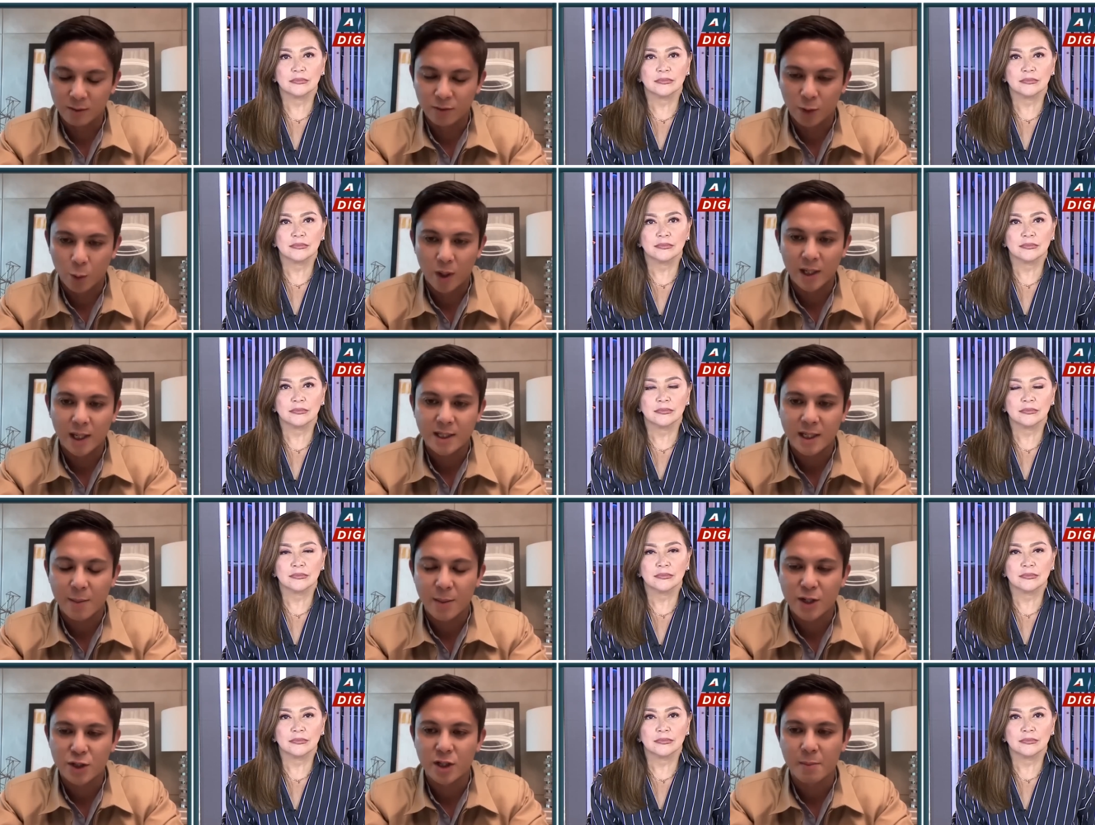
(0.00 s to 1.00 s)
Speaker 1: one, as I
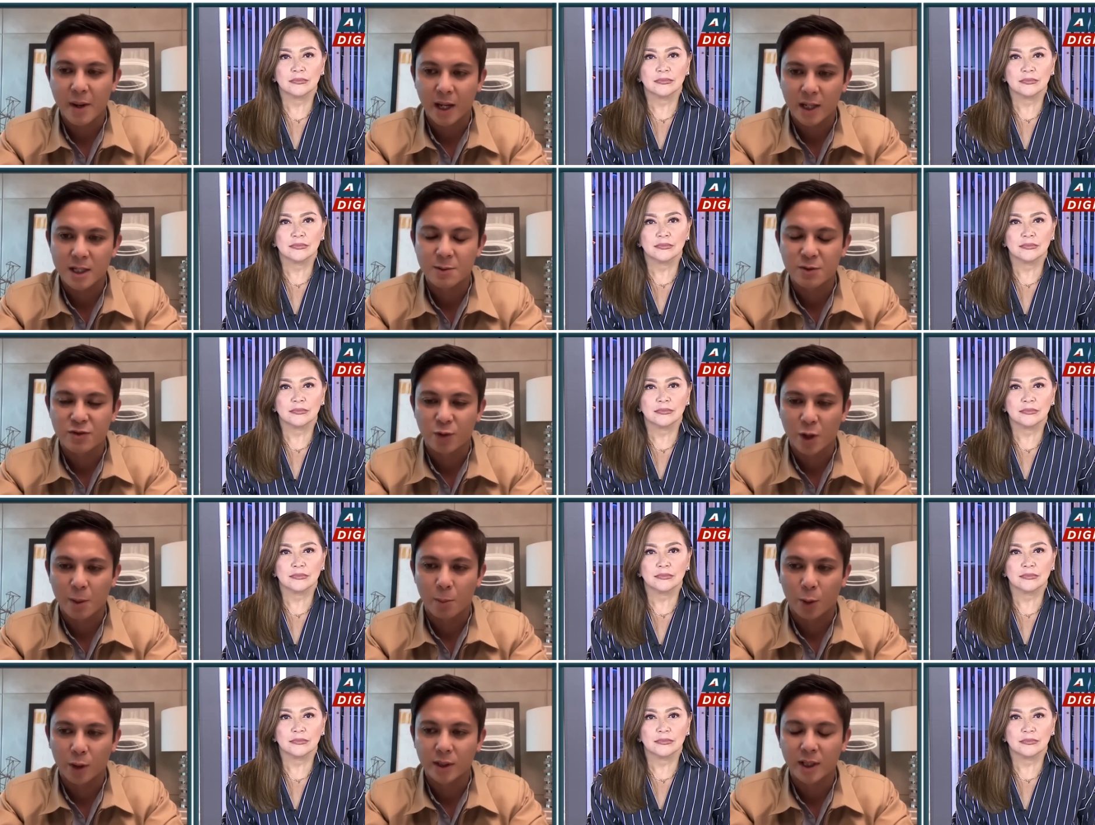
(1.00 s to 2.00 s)
mentioned, the mechanisms for
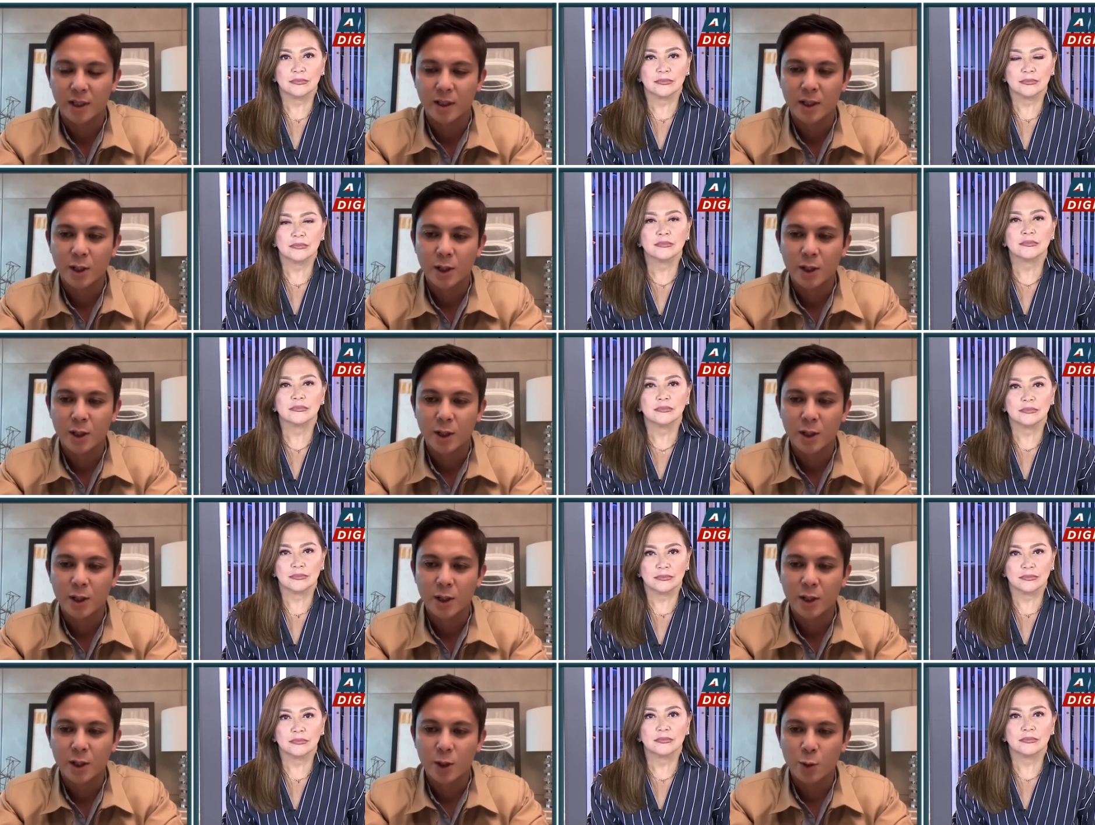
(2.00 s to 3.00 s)
reporting will
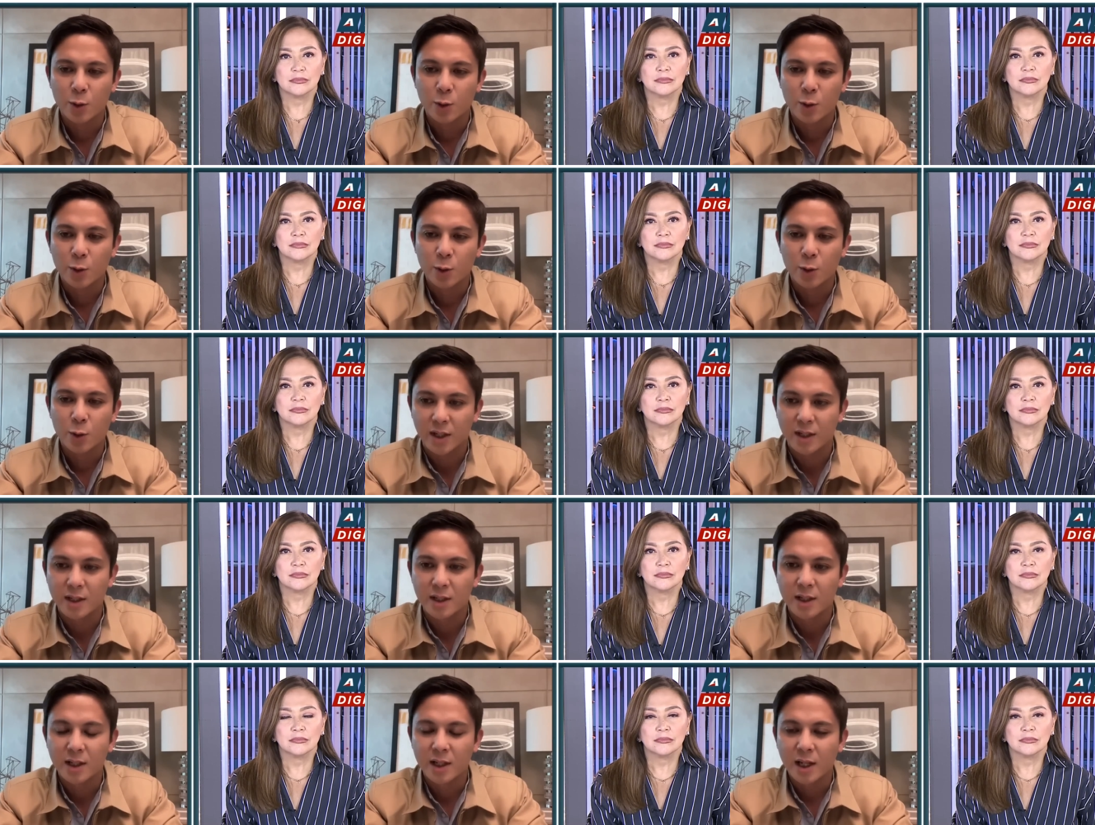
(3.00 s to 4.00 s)
be
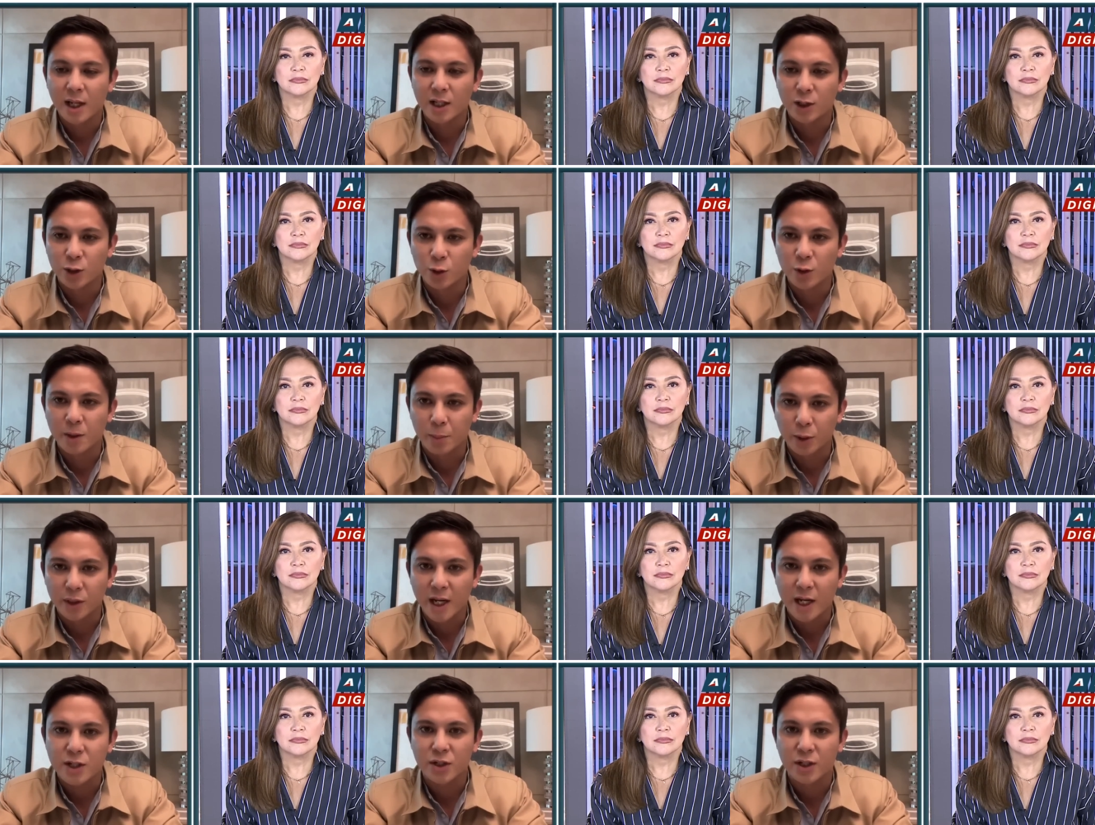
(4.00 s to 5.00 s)
strengthened, and two, the
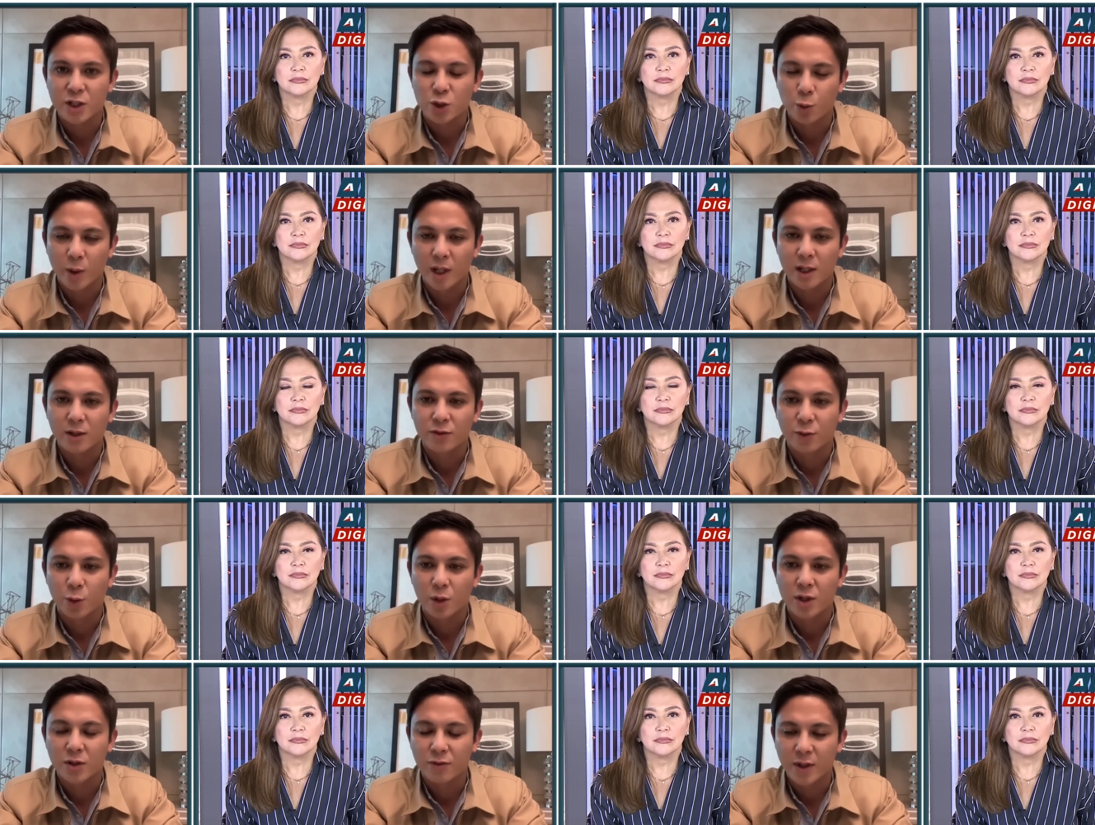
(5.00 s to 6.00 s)
protection as well for
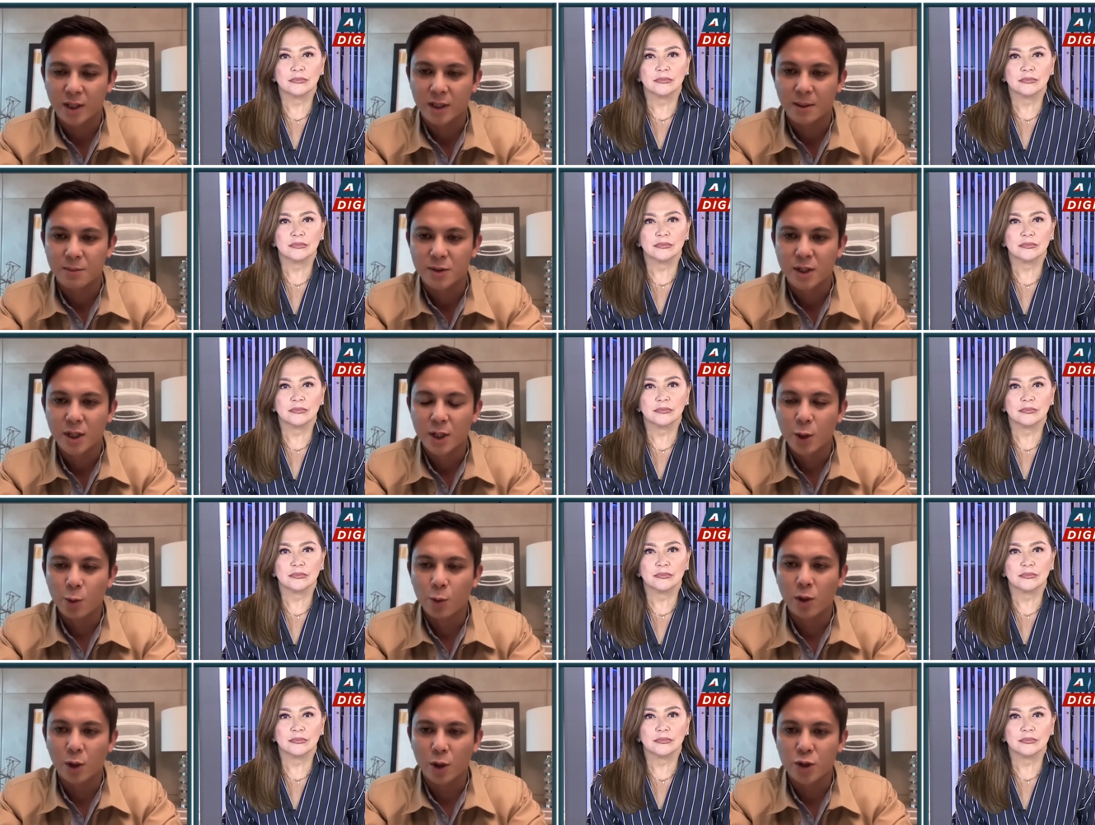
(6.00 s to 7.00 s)
the victims
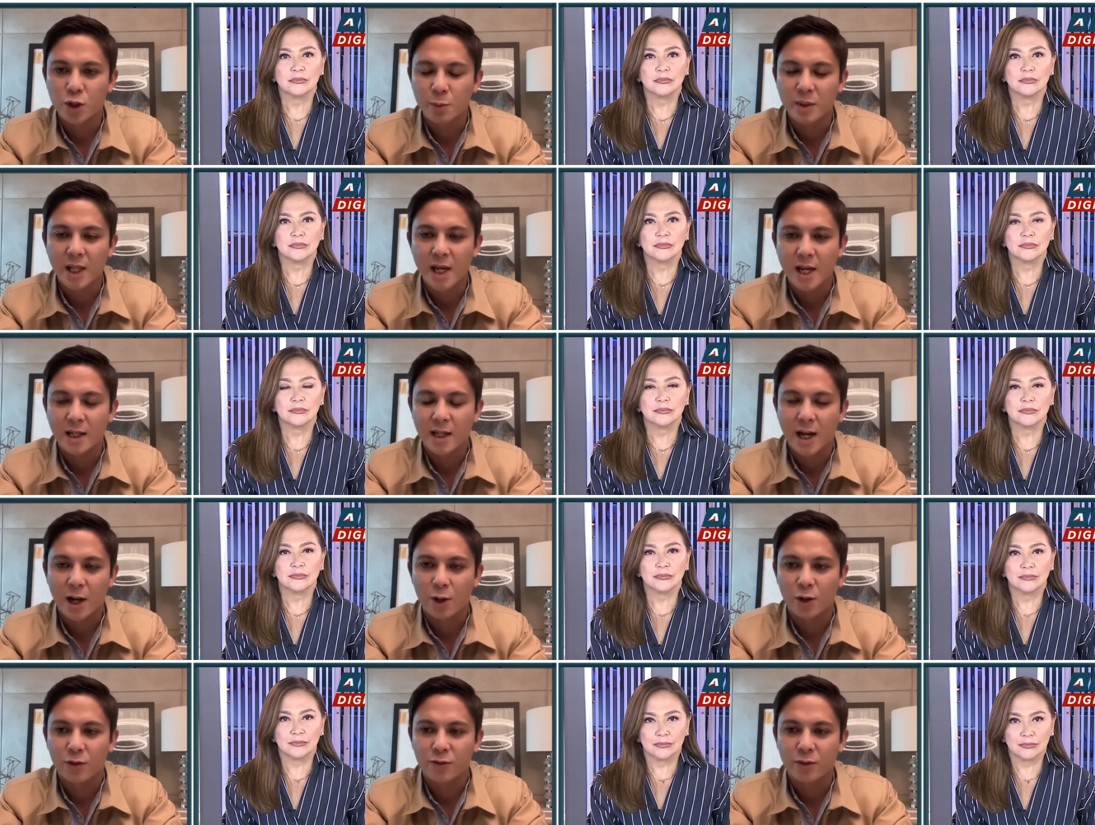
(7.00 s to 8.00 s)
will also be taken care
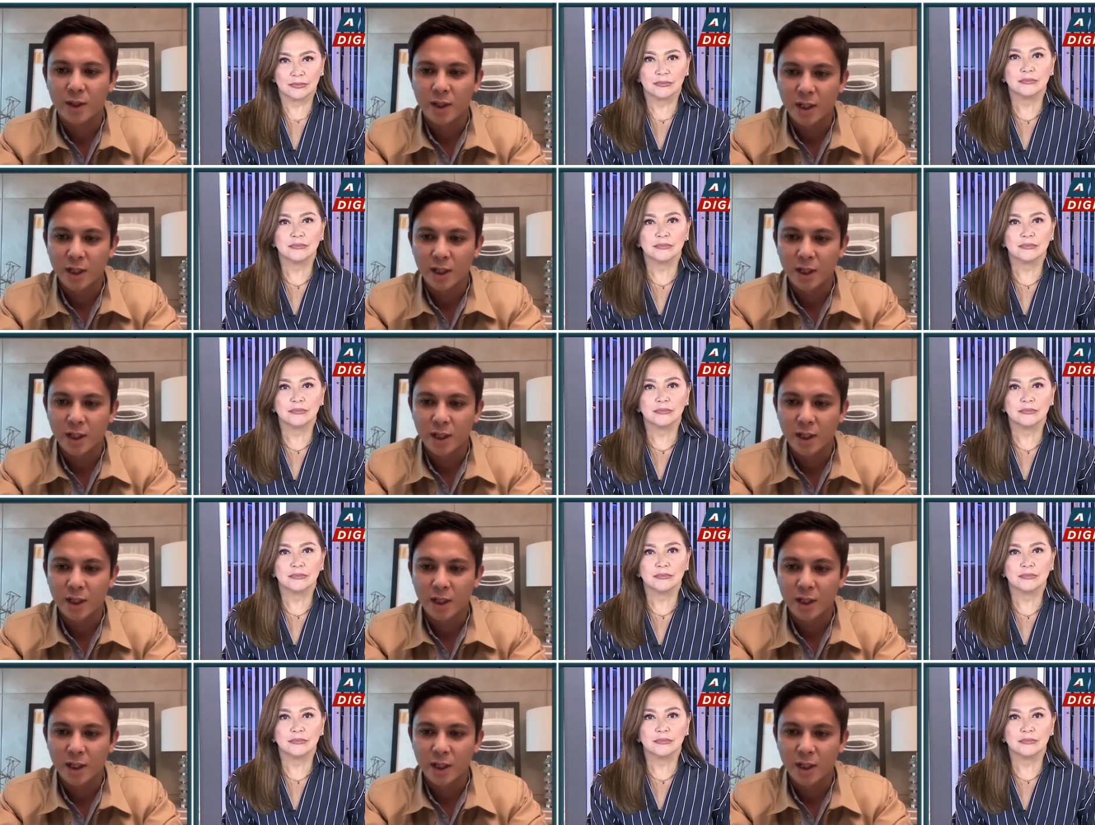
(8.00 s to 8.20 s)
of.